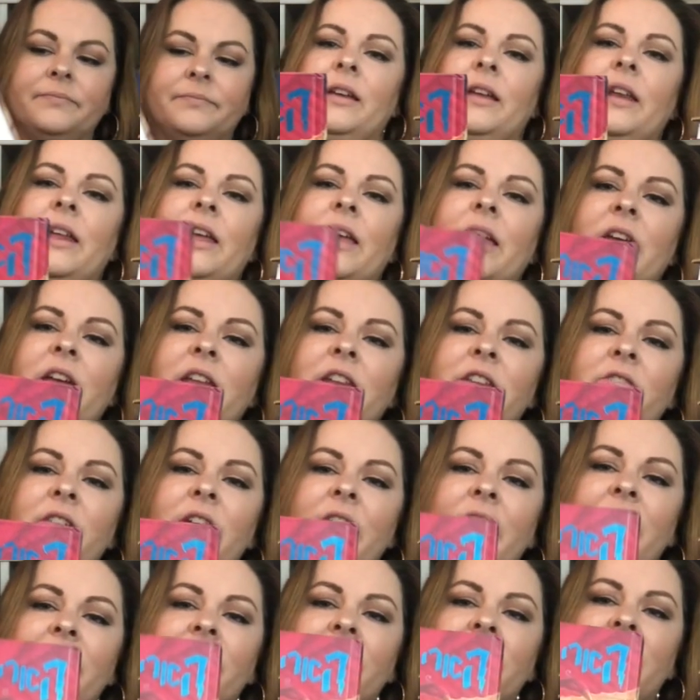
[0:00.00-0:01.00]
And again, you
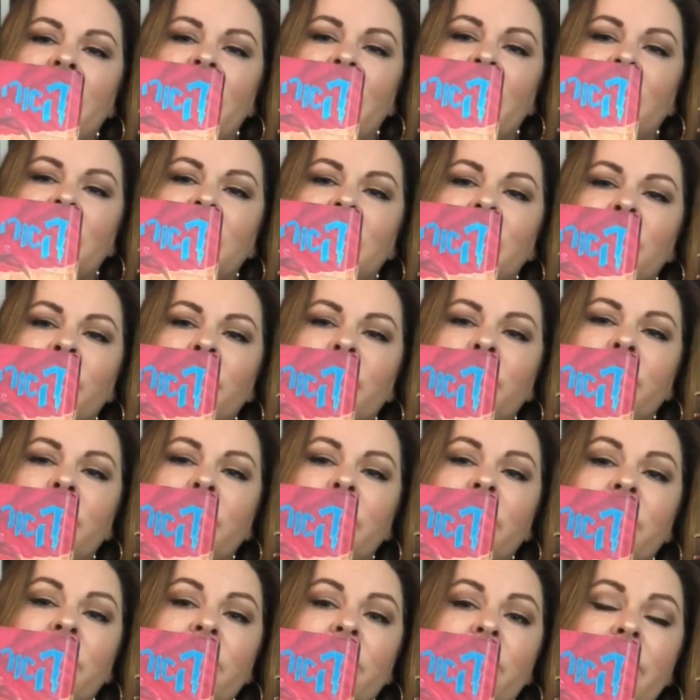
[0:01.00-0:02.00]
have that
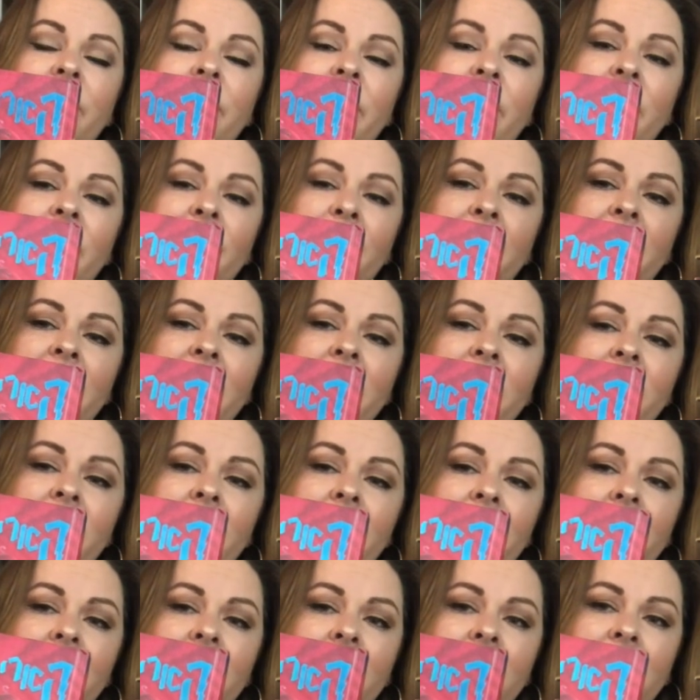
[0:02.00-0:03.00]
blue foil up
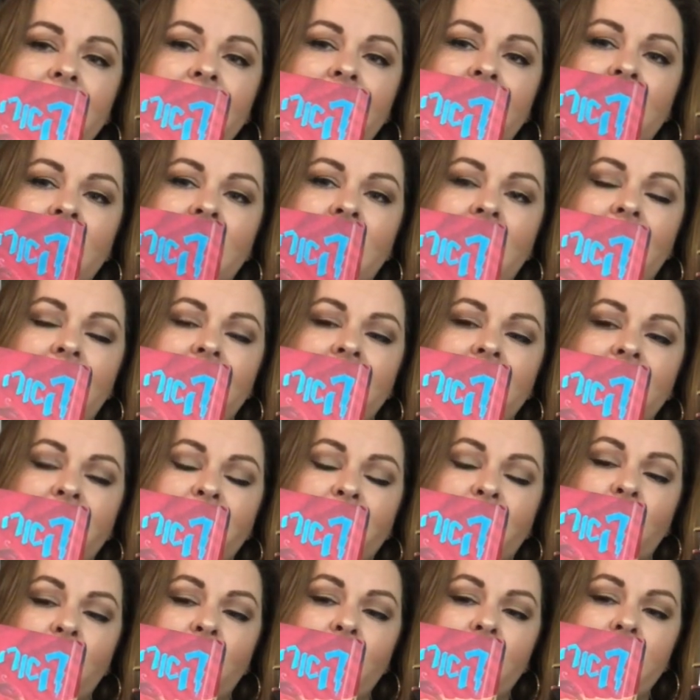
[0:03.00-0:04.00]
here on the
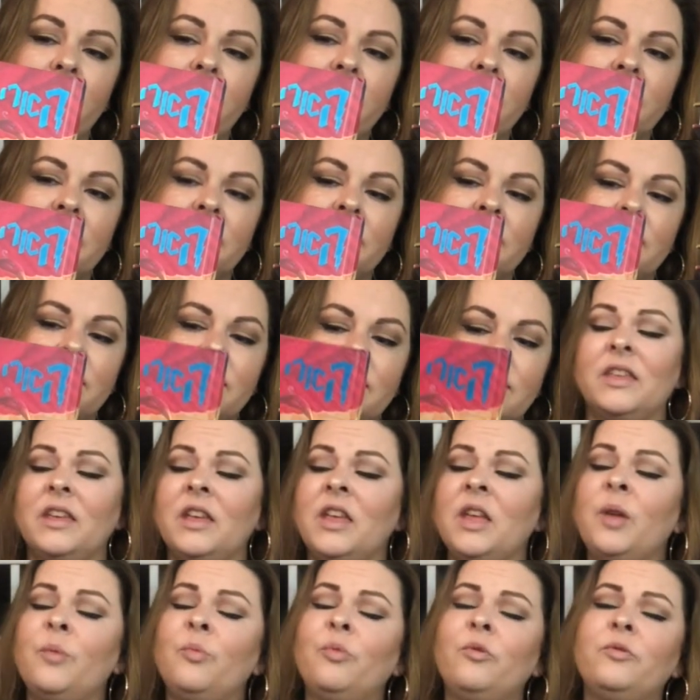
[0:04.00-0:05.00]
boards. The
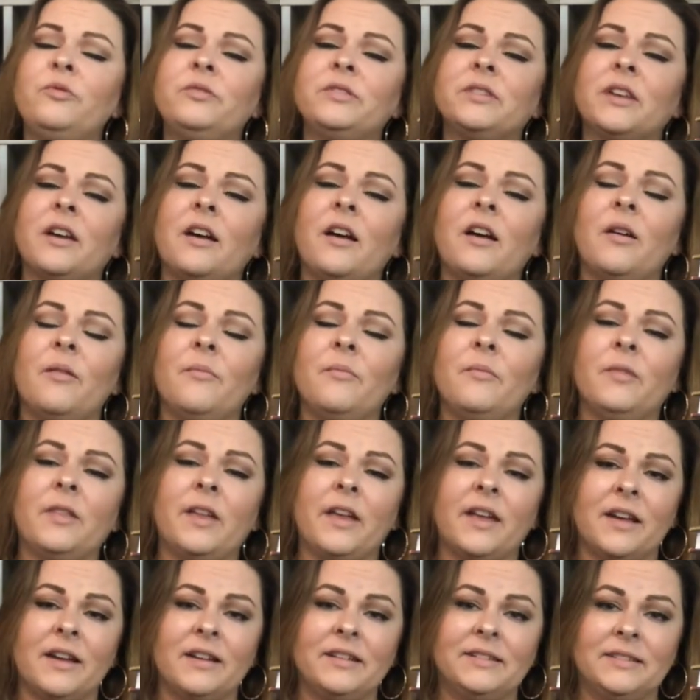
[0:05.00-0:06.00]
Hebrews come,
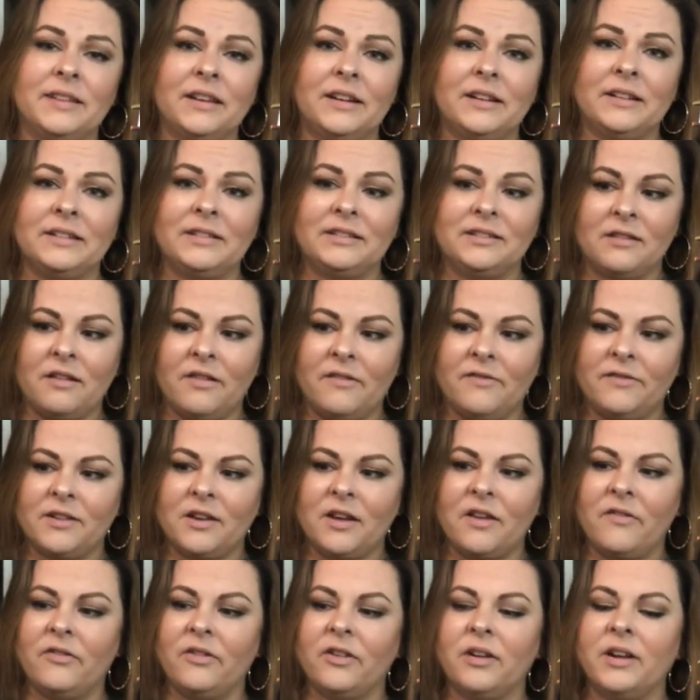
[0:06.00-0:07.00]
like I said, in
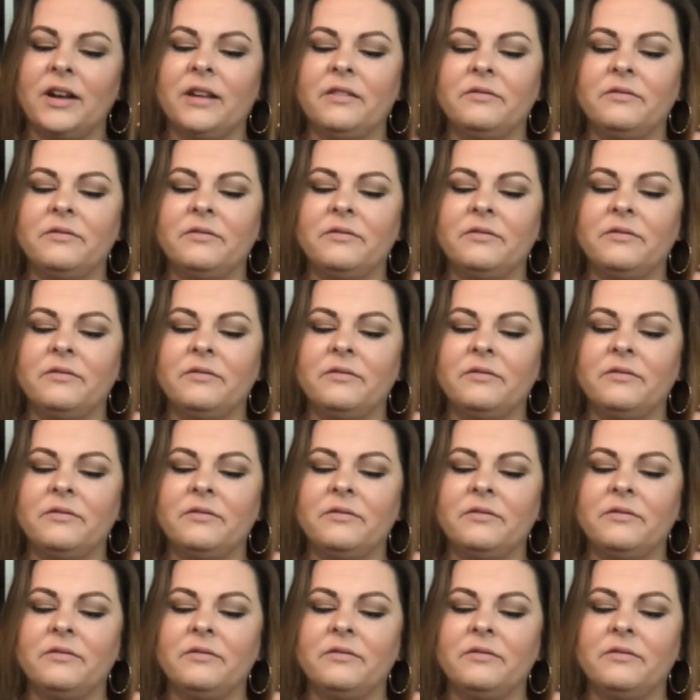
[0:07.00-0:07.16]
softcover,